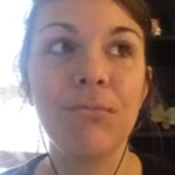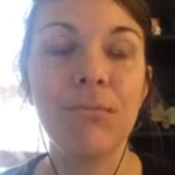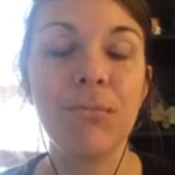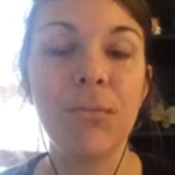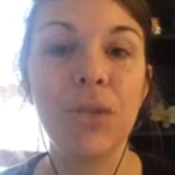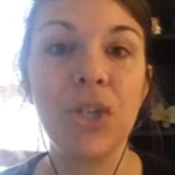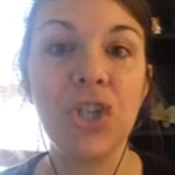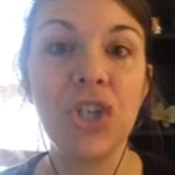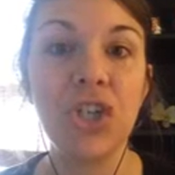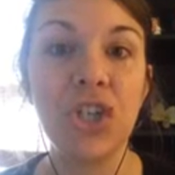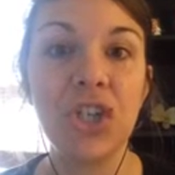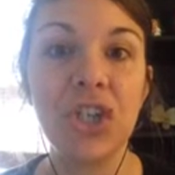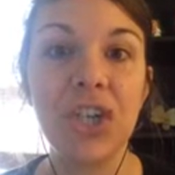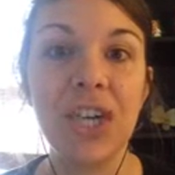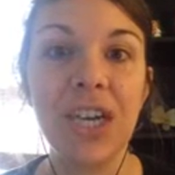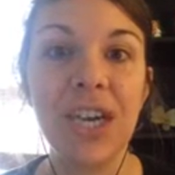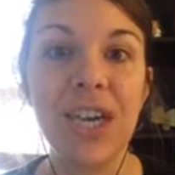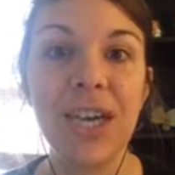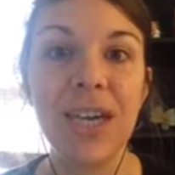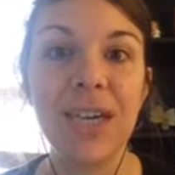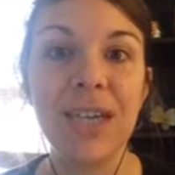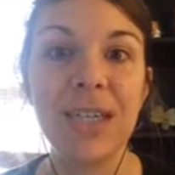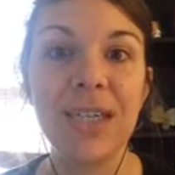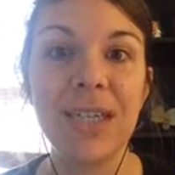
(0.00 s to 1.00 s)

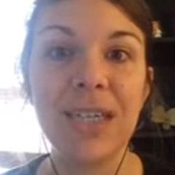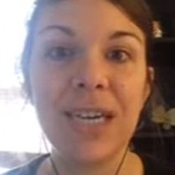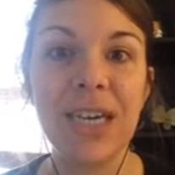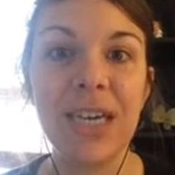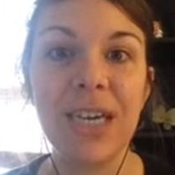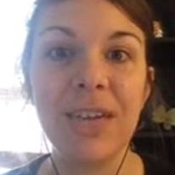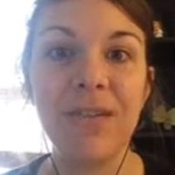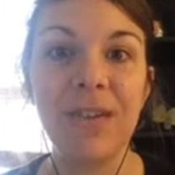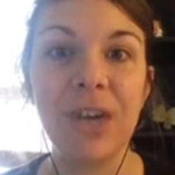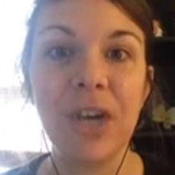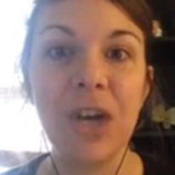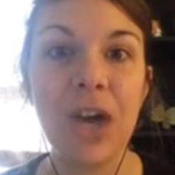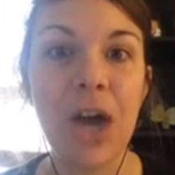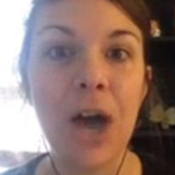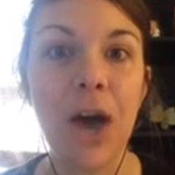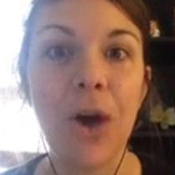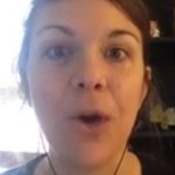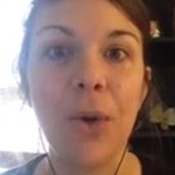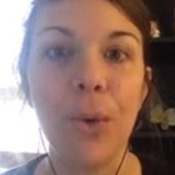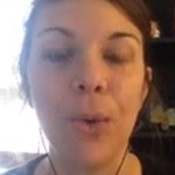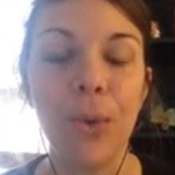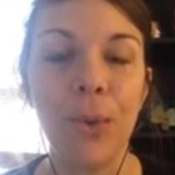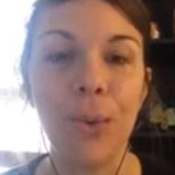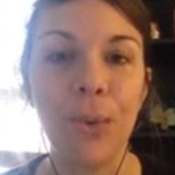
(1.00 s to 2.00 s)
she didn't even
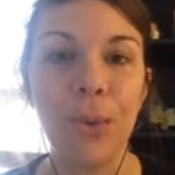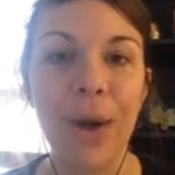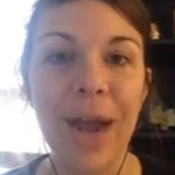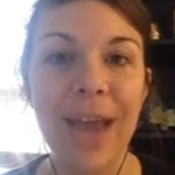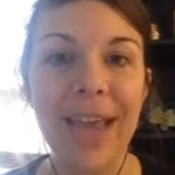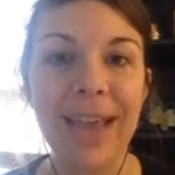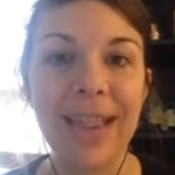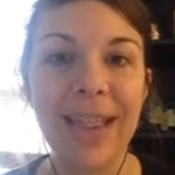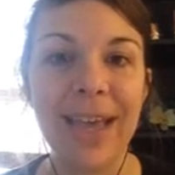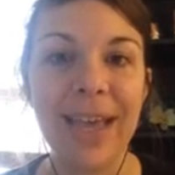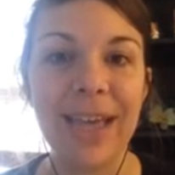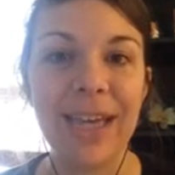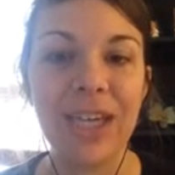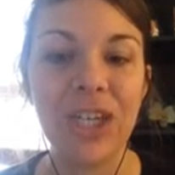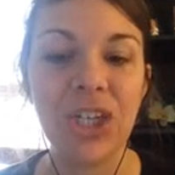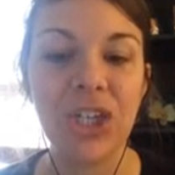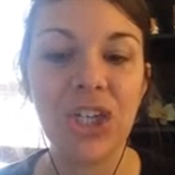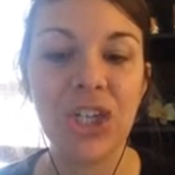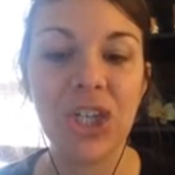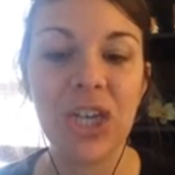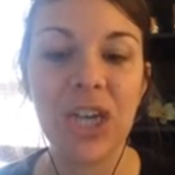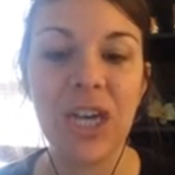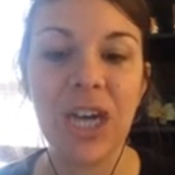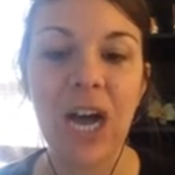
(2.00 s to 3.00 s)
know, right? Like,
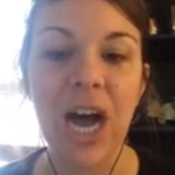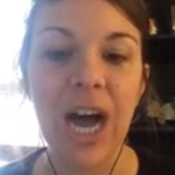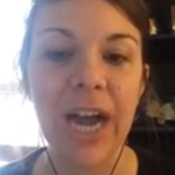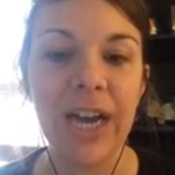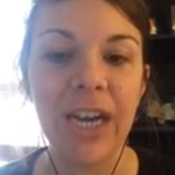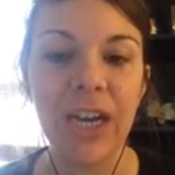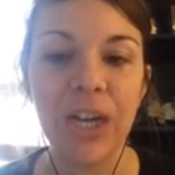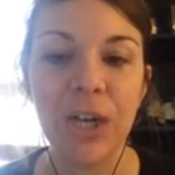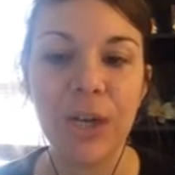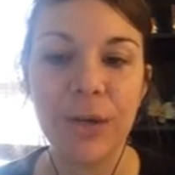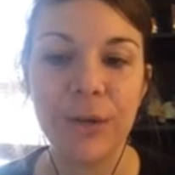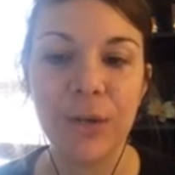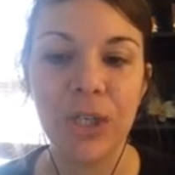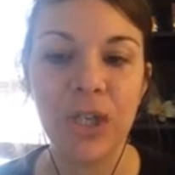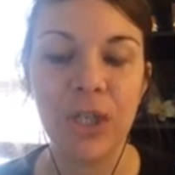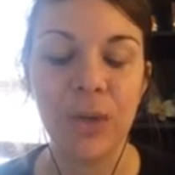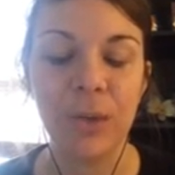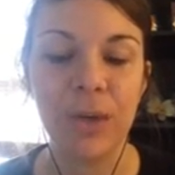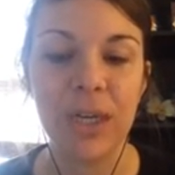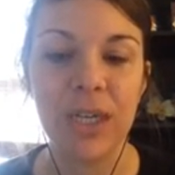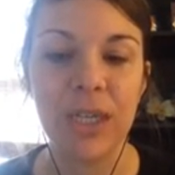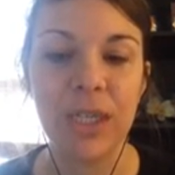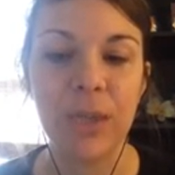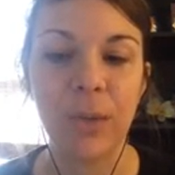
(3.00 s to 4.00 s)
she kind of knew she
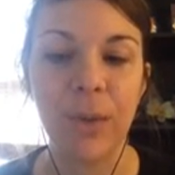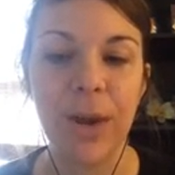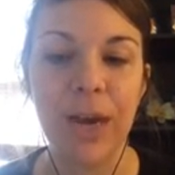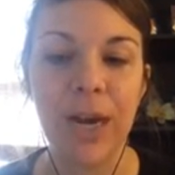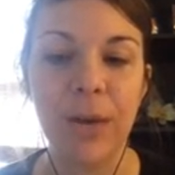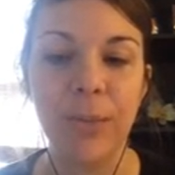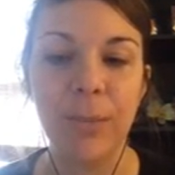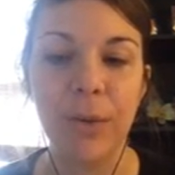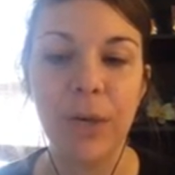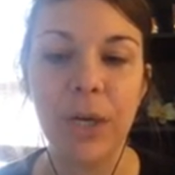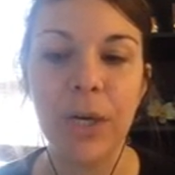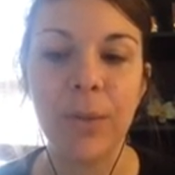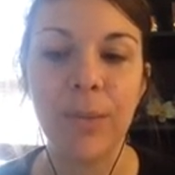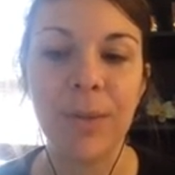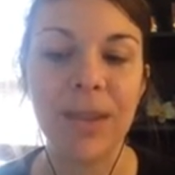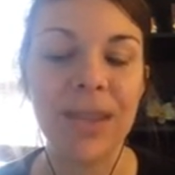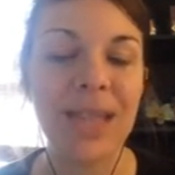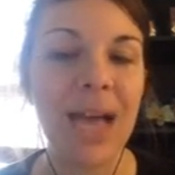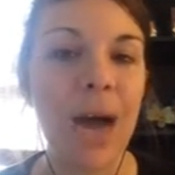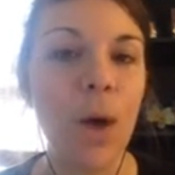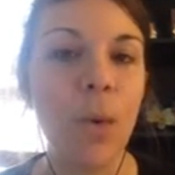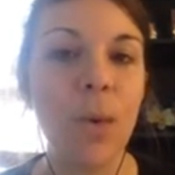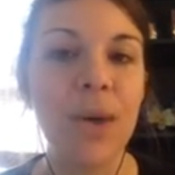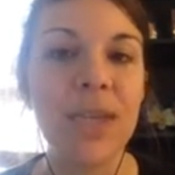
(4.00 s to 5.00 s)
wanted to write a book, but
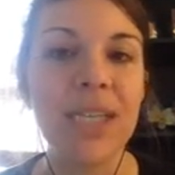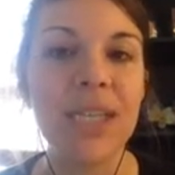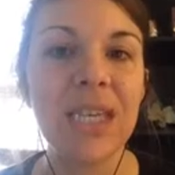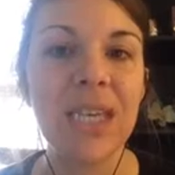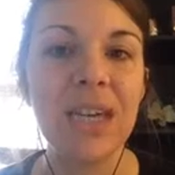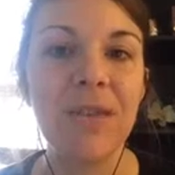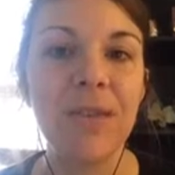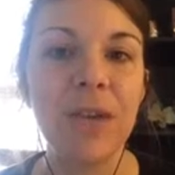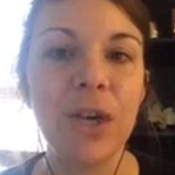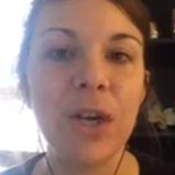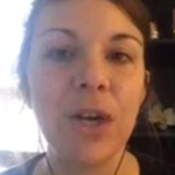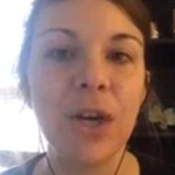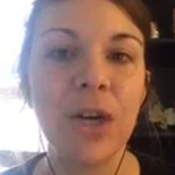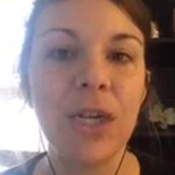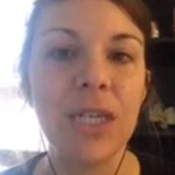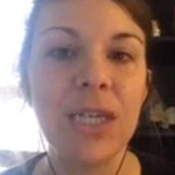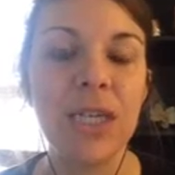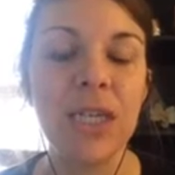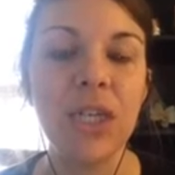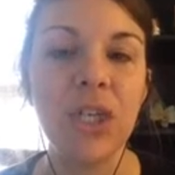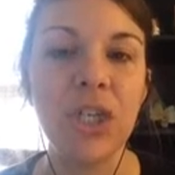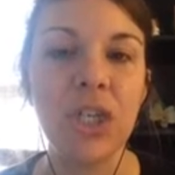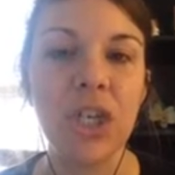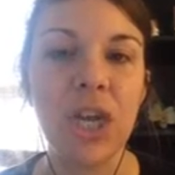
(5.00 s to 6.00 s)
that wasn't even her
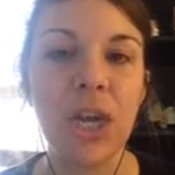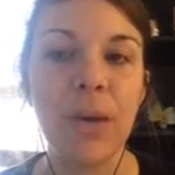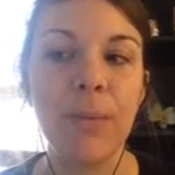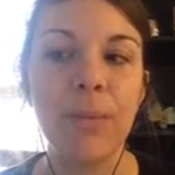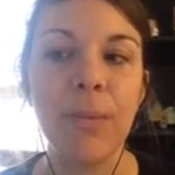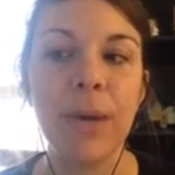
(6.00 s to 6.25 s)
intention.